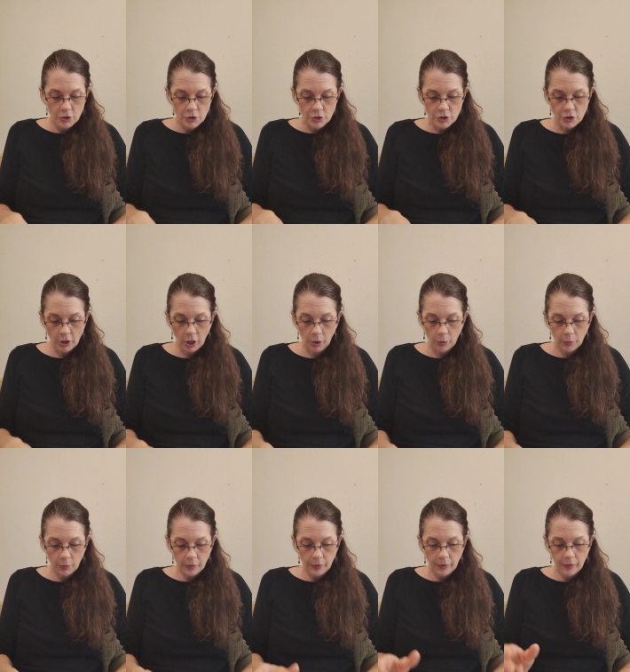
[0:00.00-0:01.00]
So
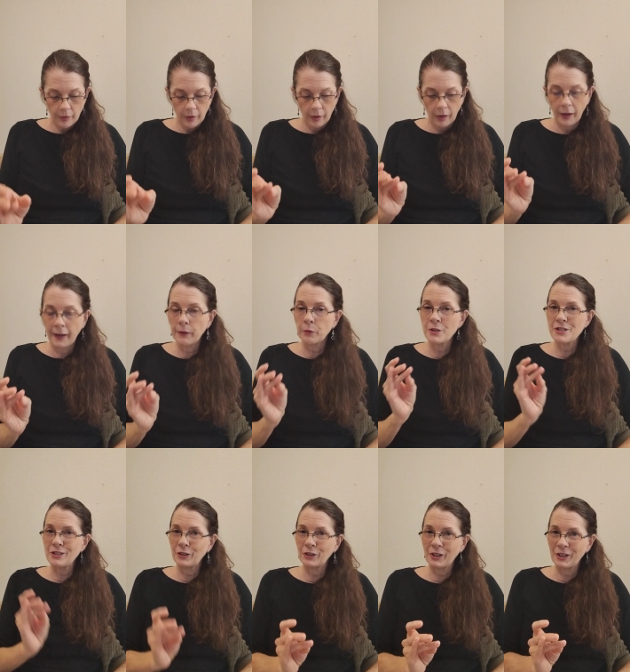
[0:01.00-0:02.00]
I always
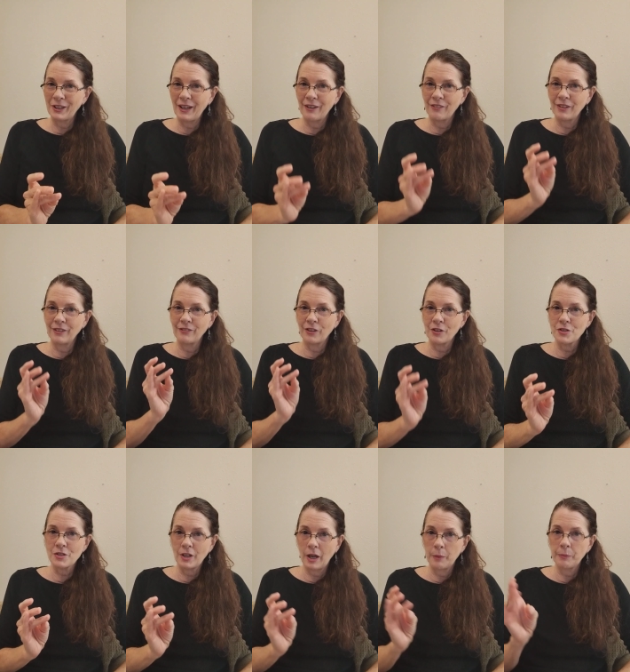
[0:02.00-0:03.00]
look at every
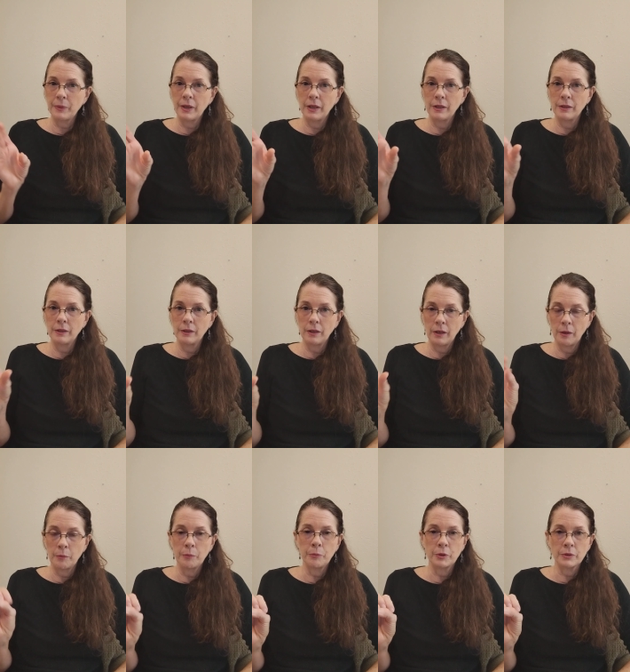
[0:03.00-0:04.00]
verse up and
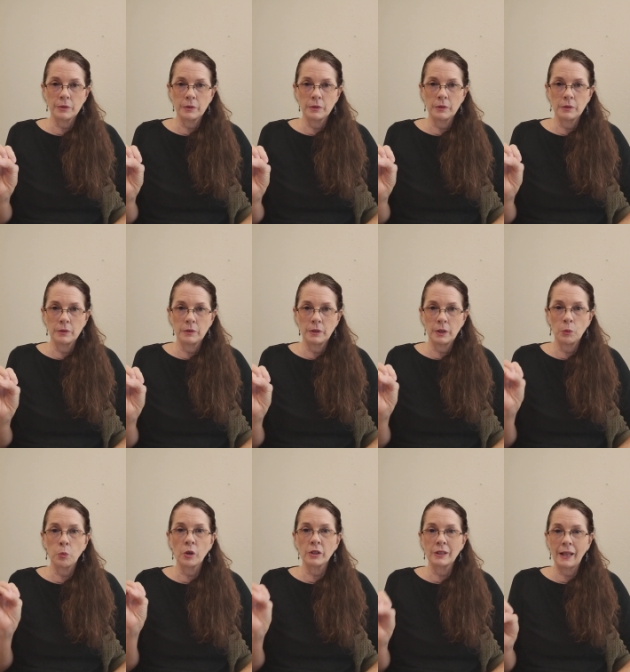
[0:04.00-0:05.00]
put the
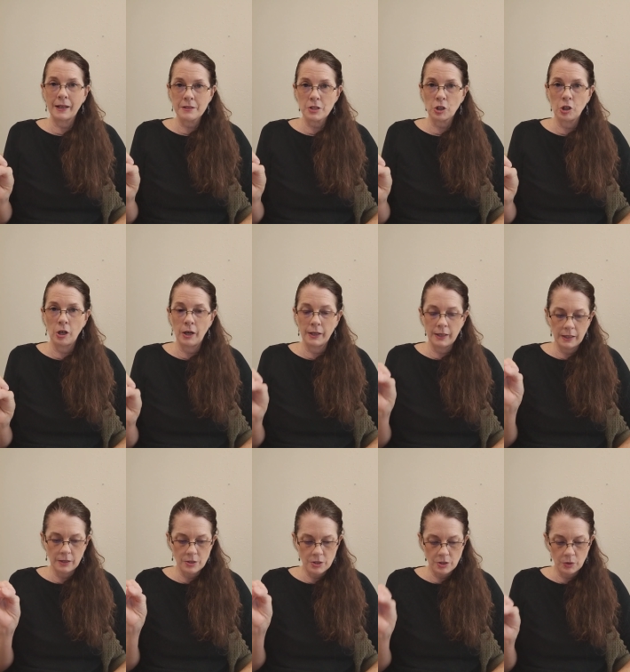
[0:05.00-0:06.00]
word lexicon
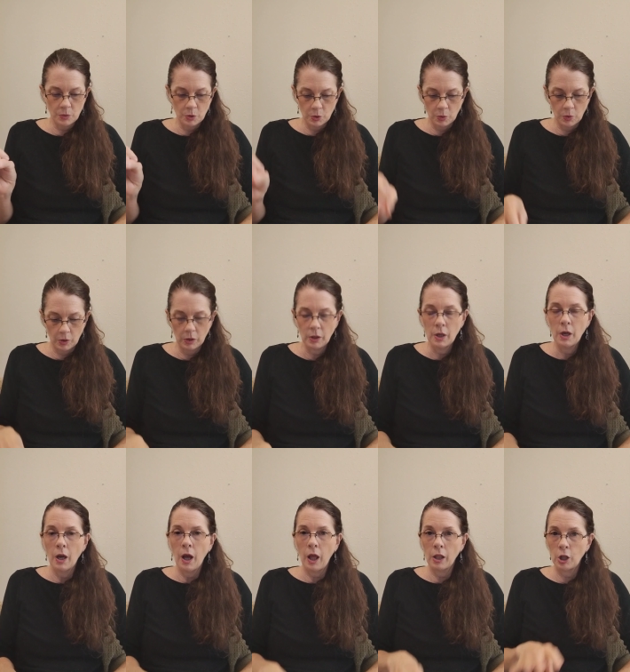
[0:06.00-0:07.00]
into Google
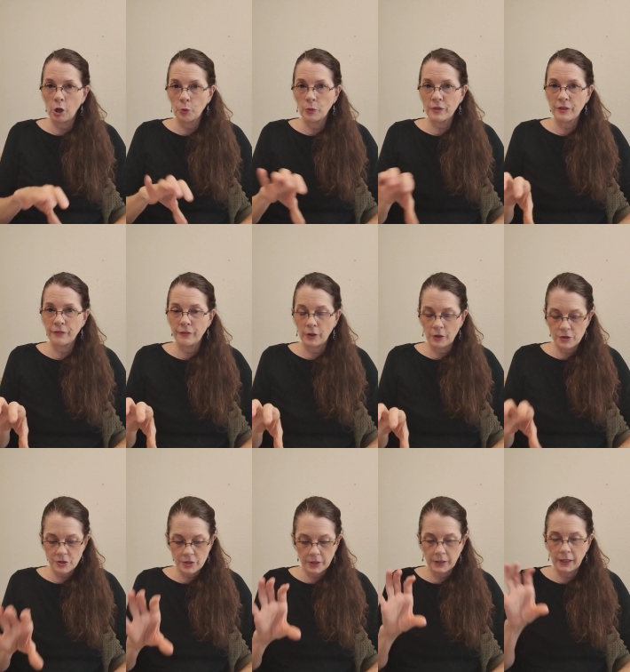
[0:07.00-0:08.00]
along with the
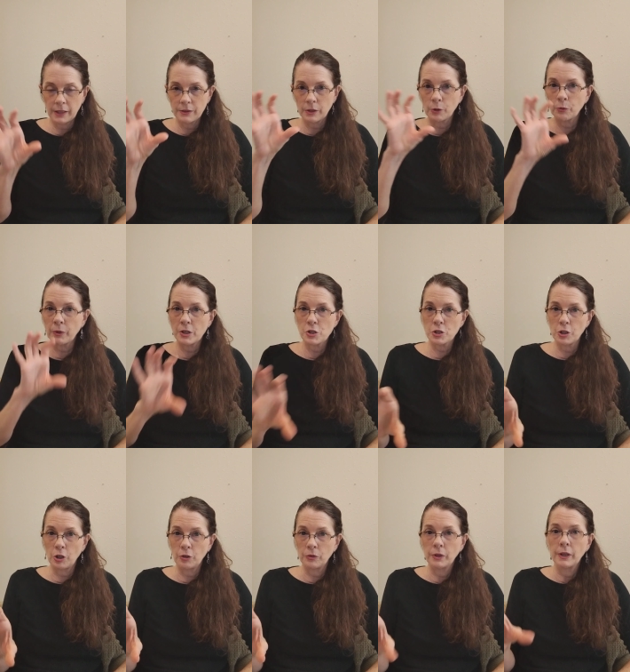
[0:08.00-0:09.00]
verse to get the
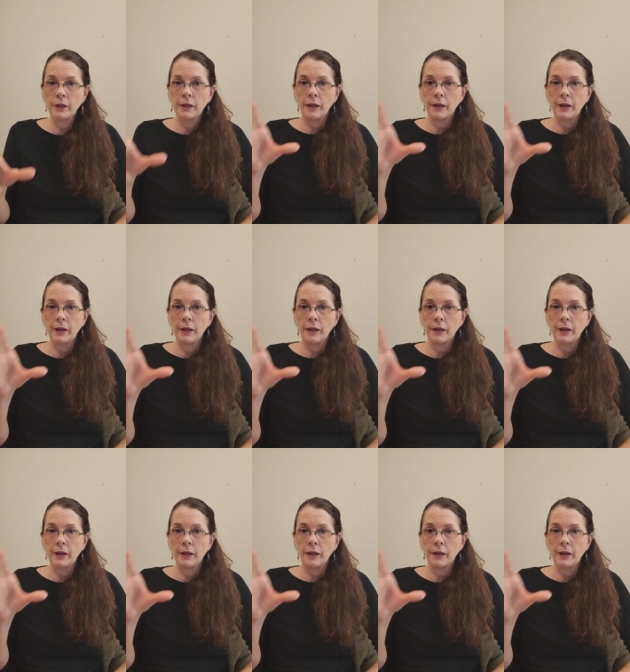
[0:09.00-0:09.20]
original